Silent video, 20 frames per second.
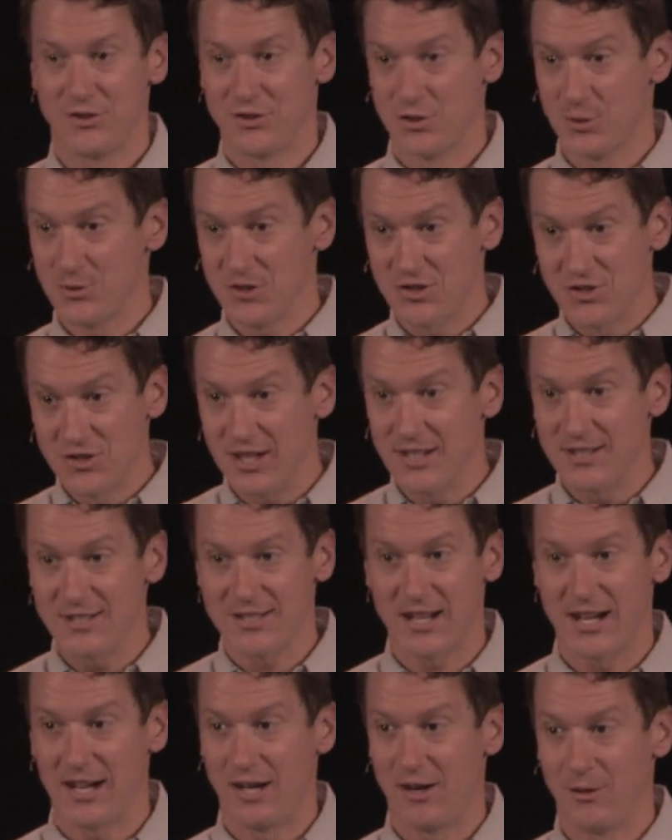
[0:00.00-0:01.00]
She was a
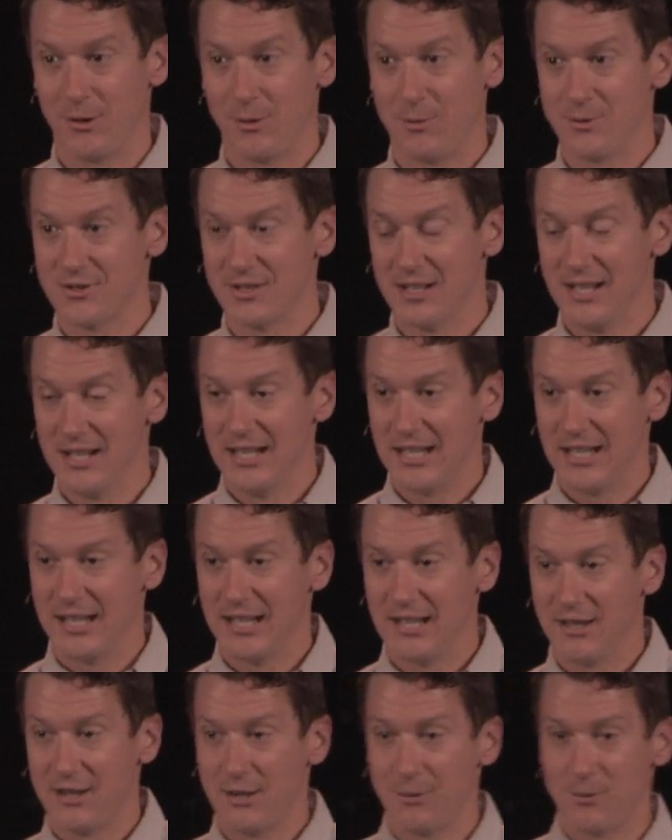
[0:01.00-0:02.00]
Gentile. It was, there